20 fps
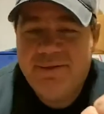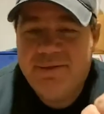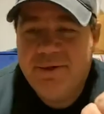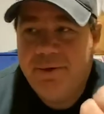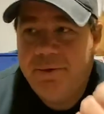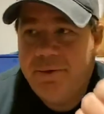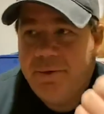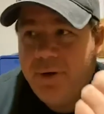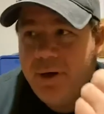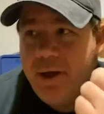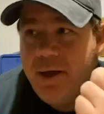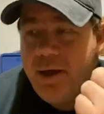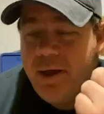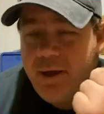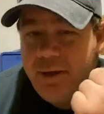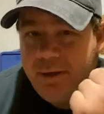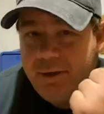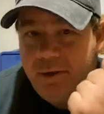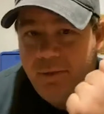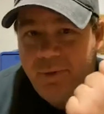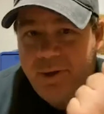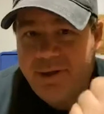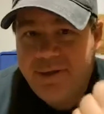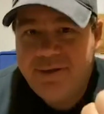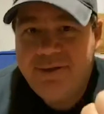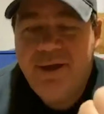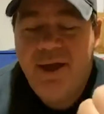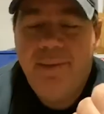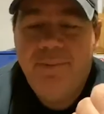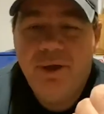So, you know, when you
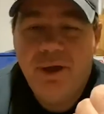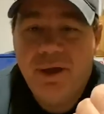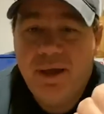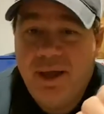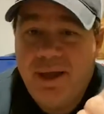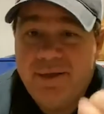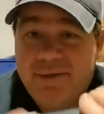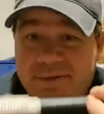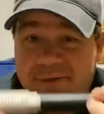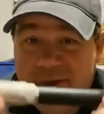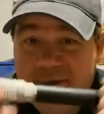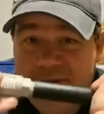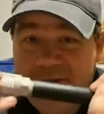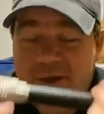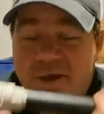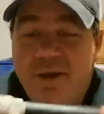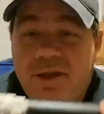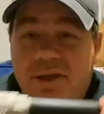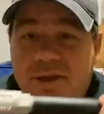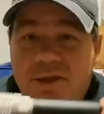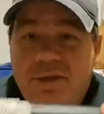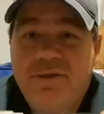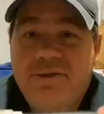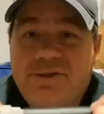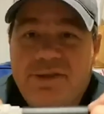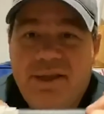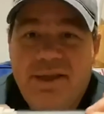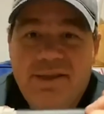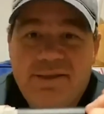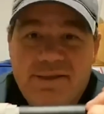time your guns, you can use
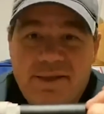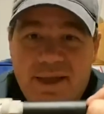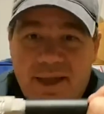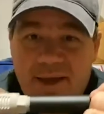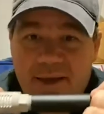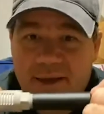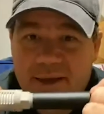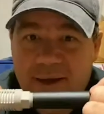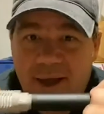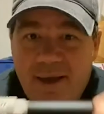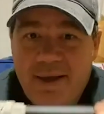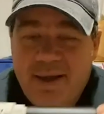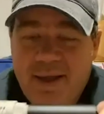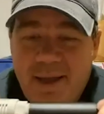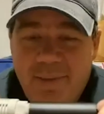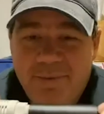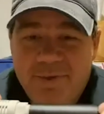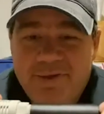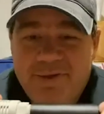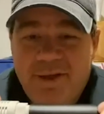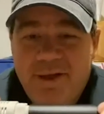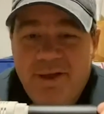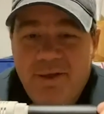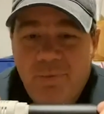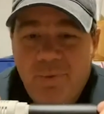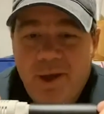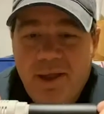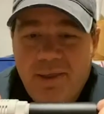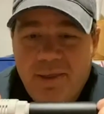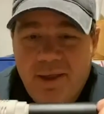these to get 98% of the
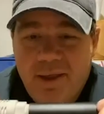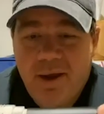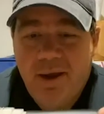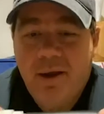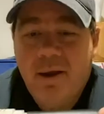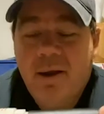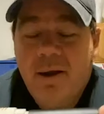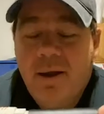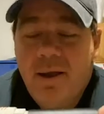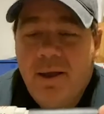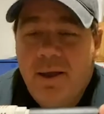way there,